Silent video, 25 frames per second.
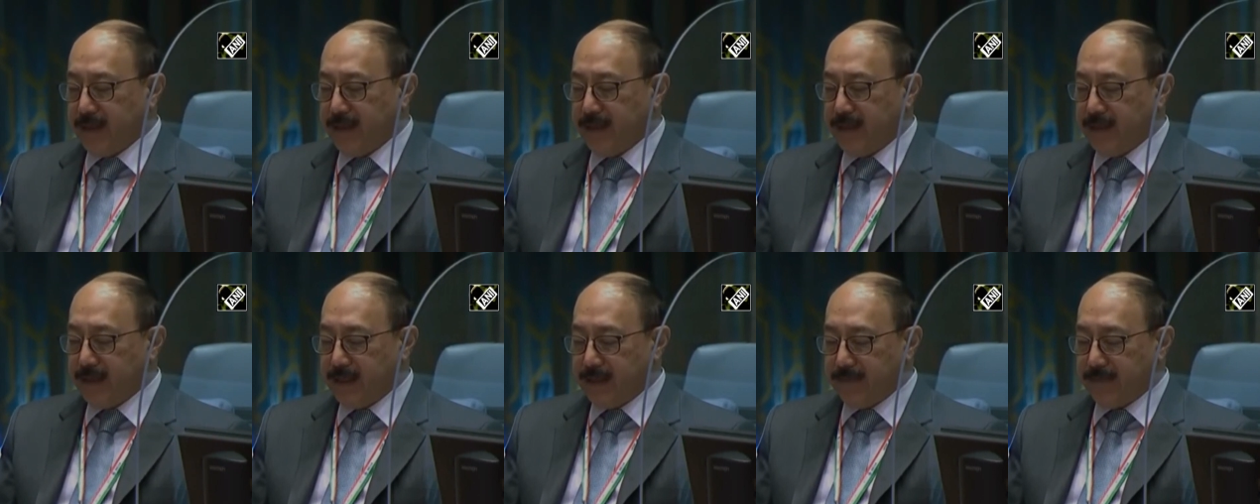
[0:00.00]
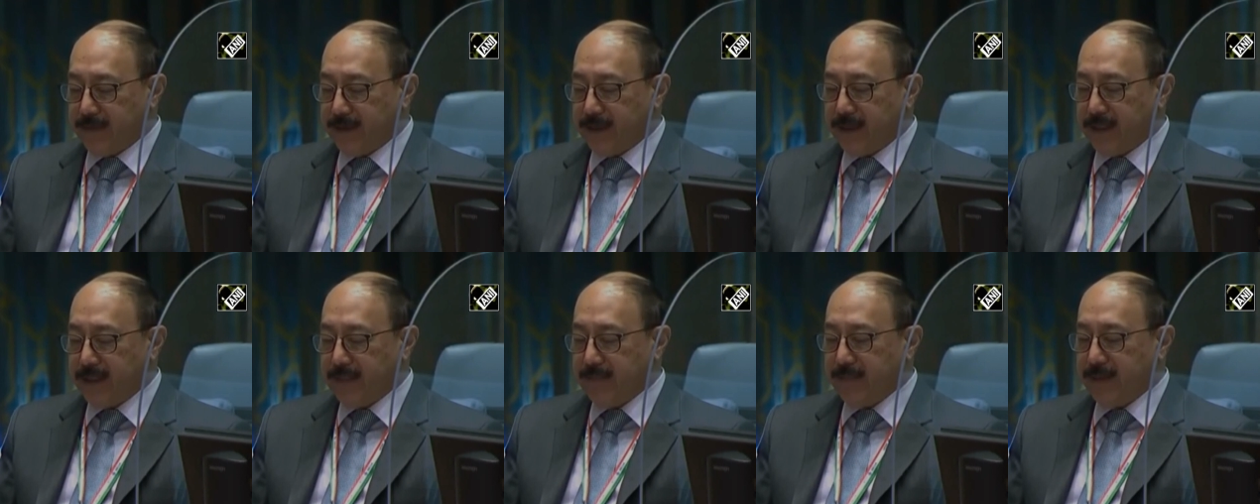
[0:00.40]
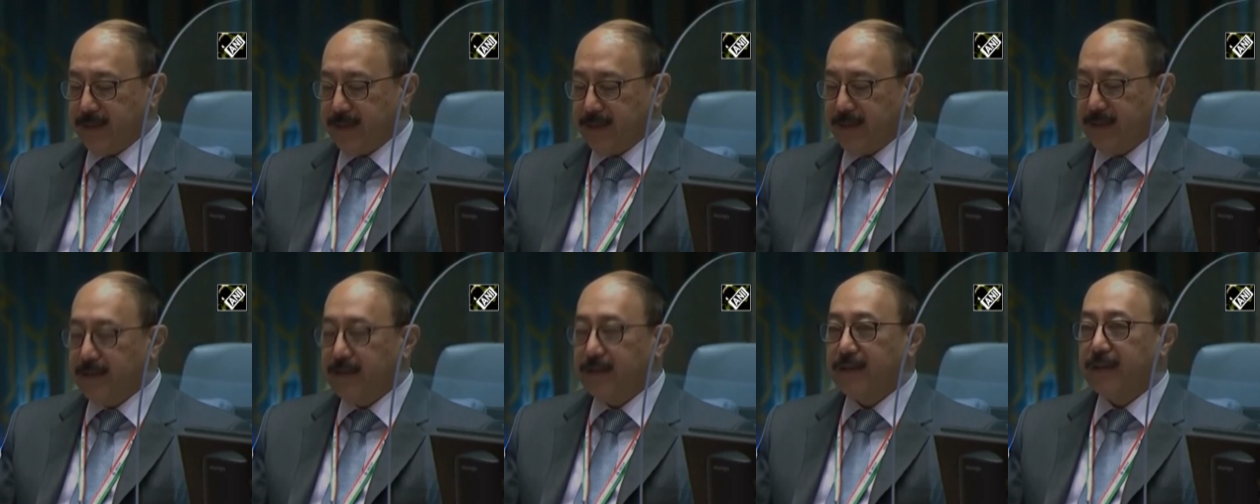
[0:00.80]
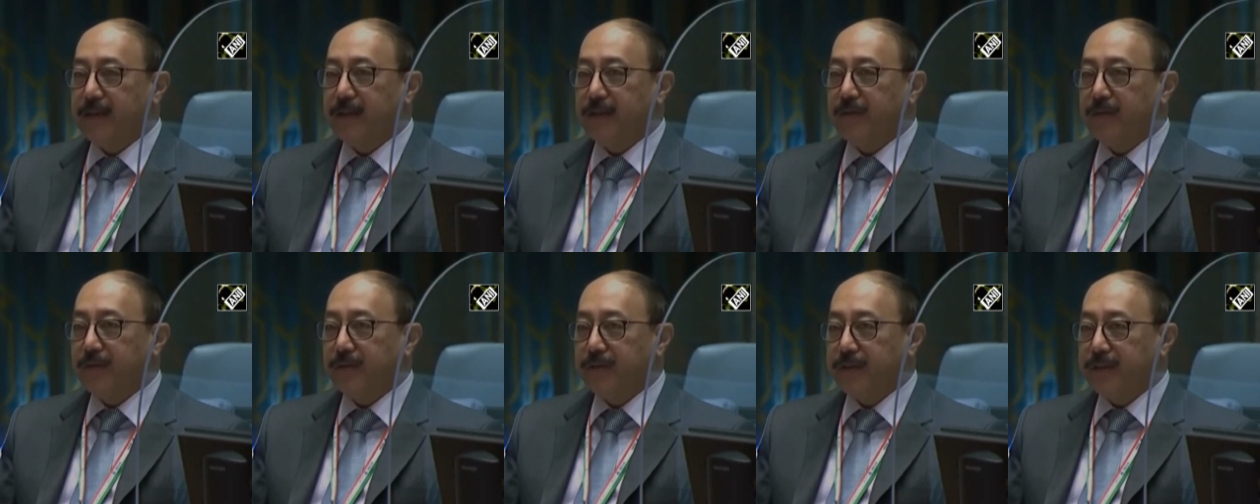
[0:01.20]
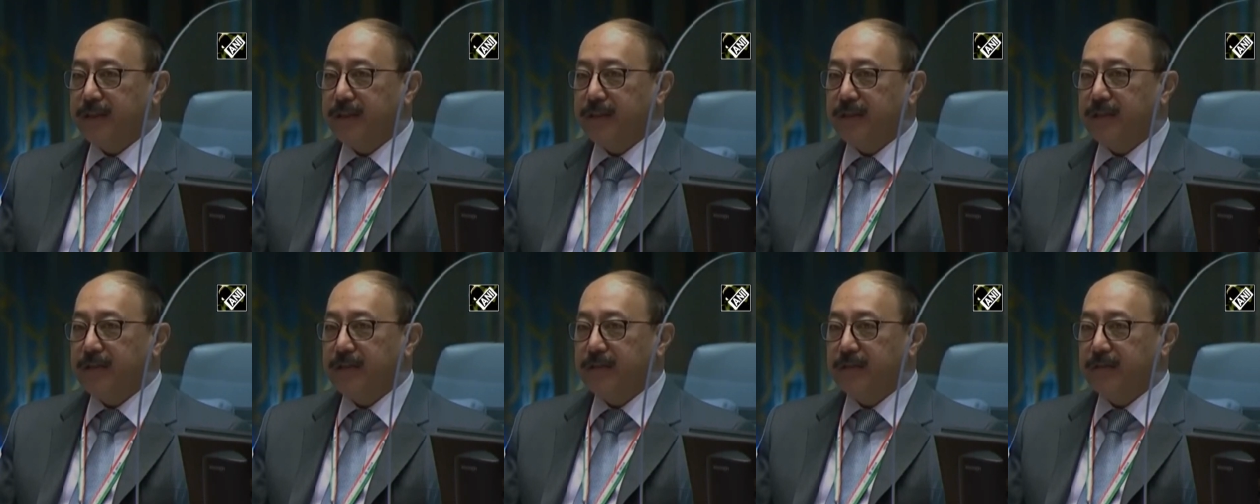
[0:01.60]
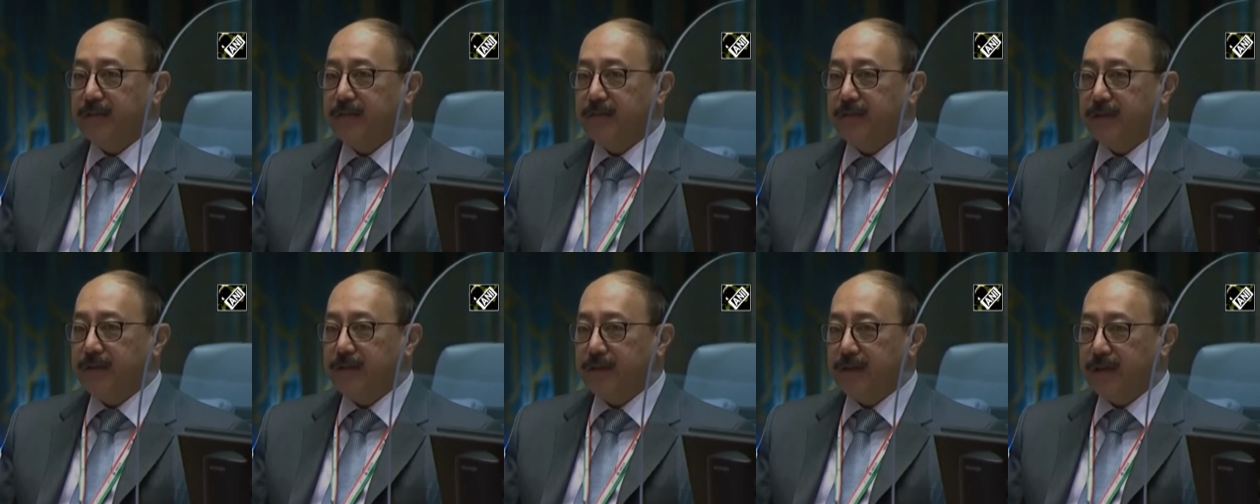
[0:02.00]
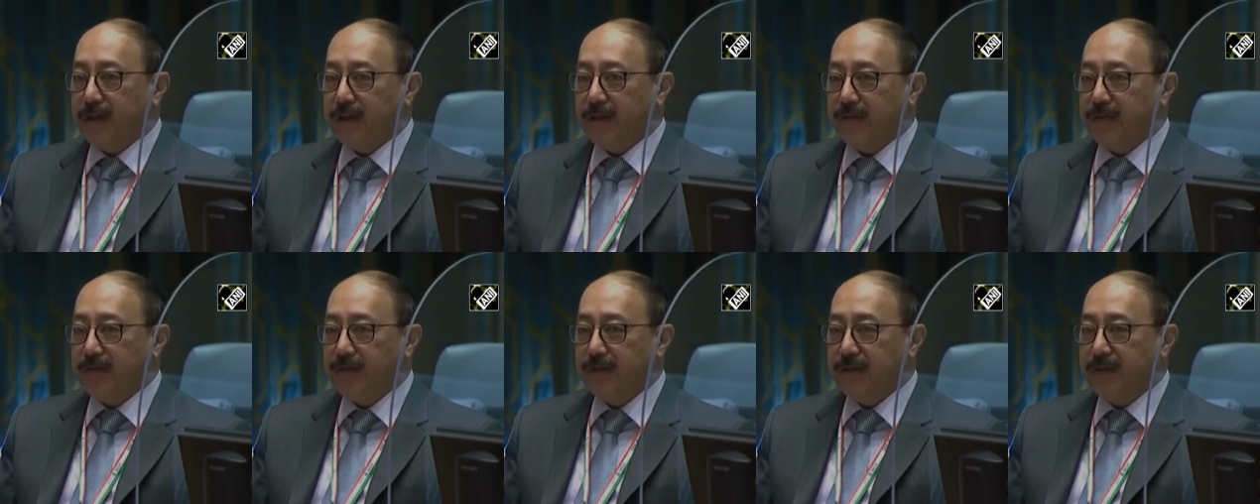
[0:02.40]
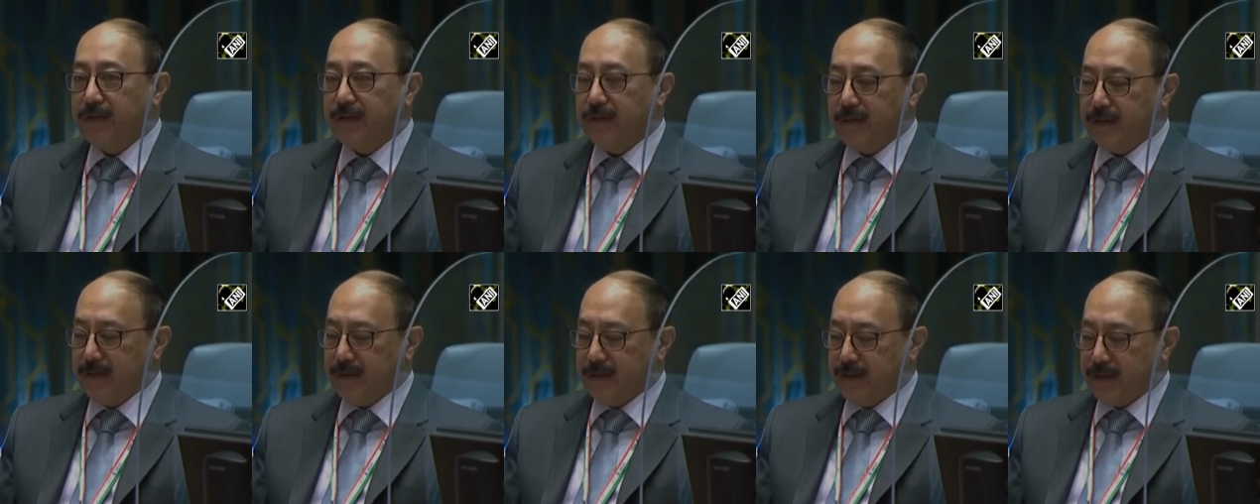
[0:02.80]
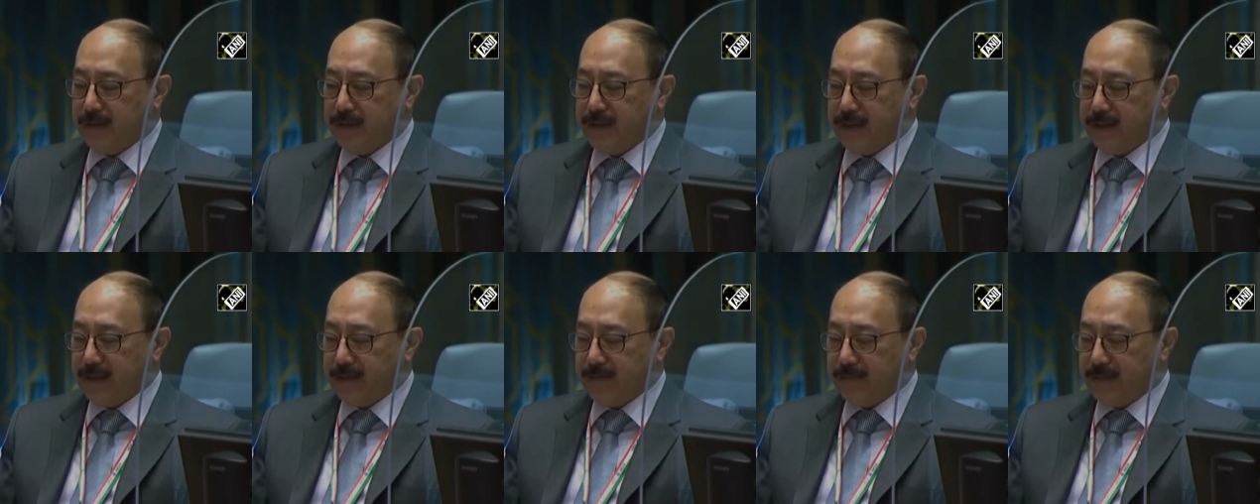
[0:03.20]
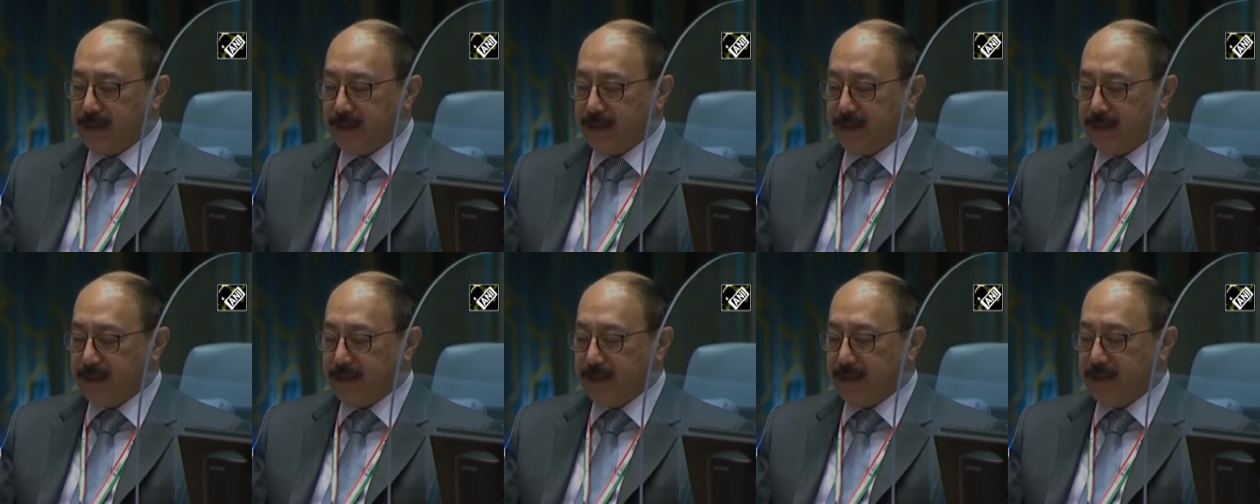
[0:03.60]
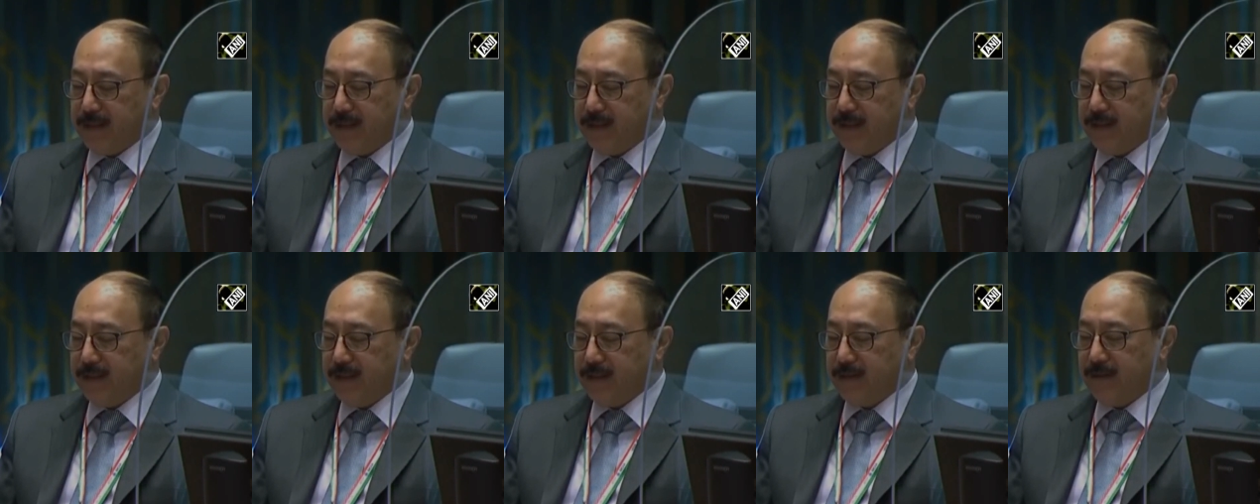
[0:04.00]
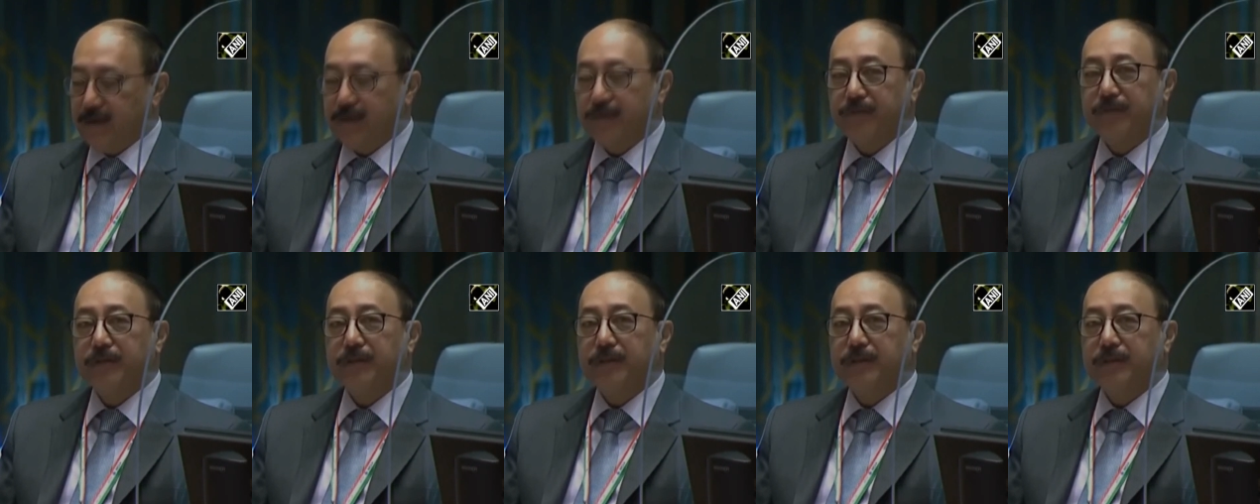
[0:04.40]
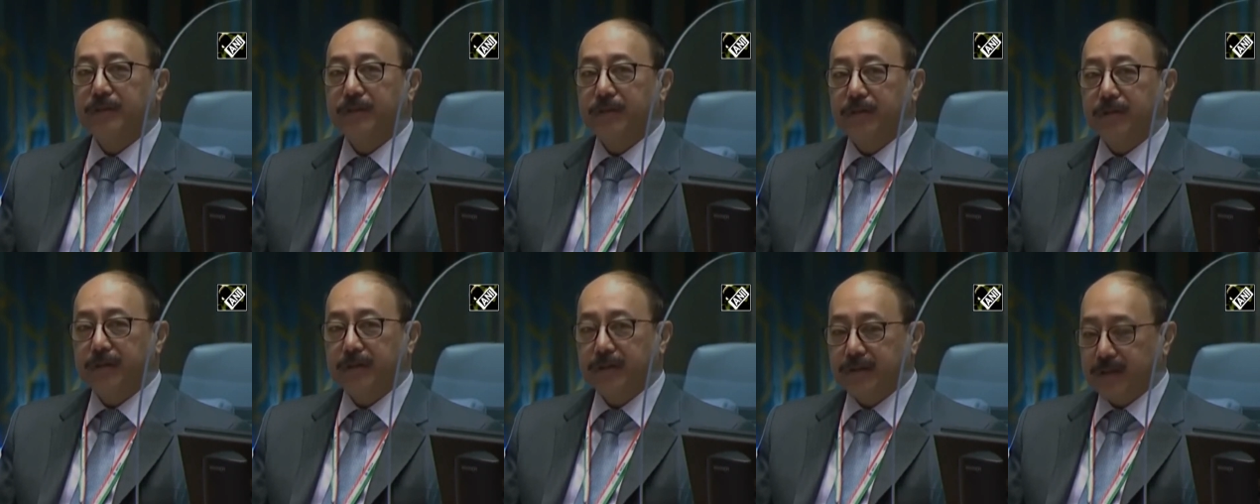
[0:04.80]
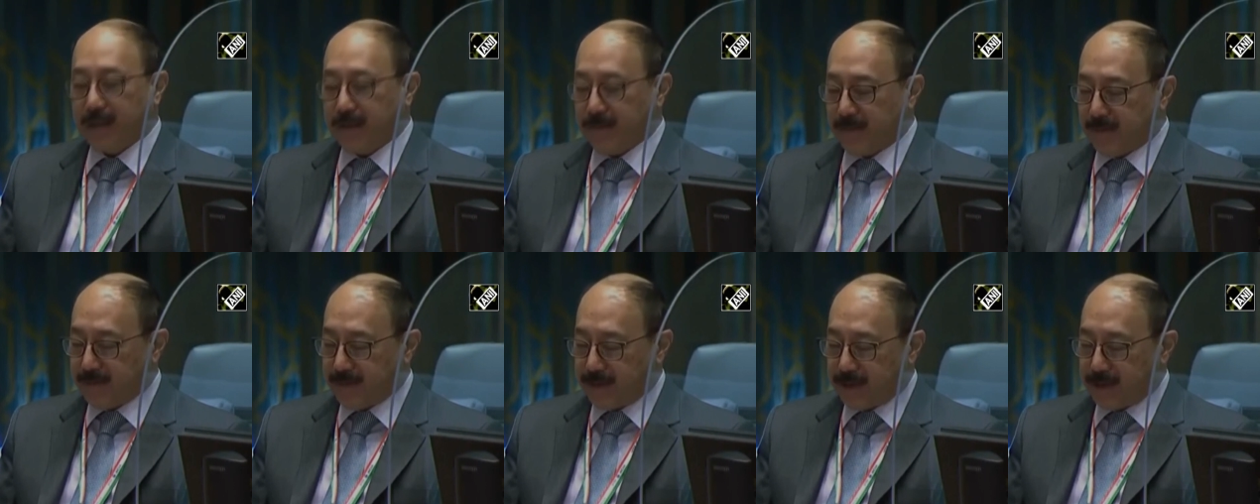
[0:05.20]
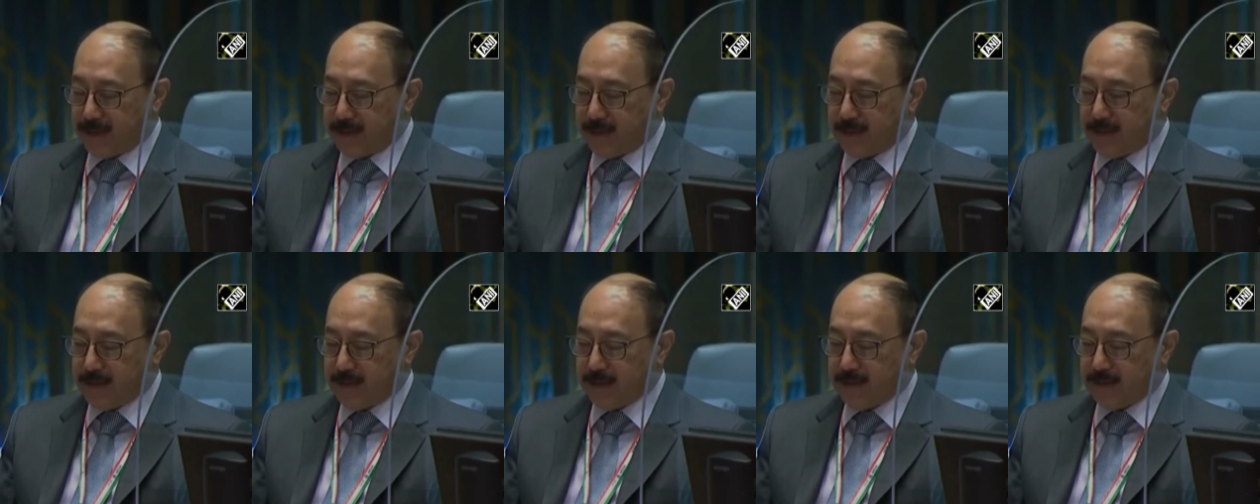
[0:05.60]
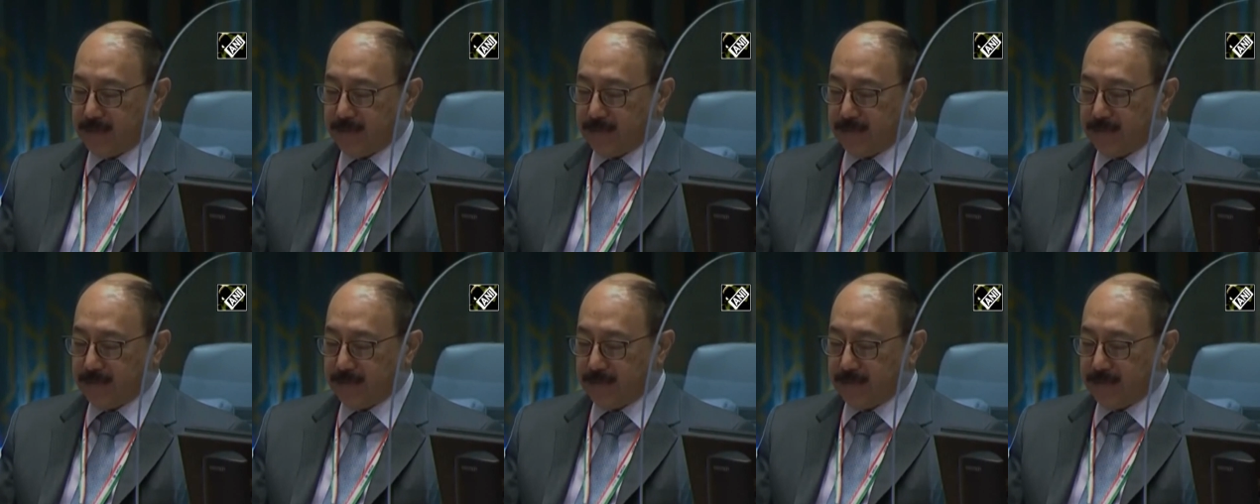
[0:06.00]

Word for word: India had participated in the negotiations of the draft C T B T in the Conference on Disarmament.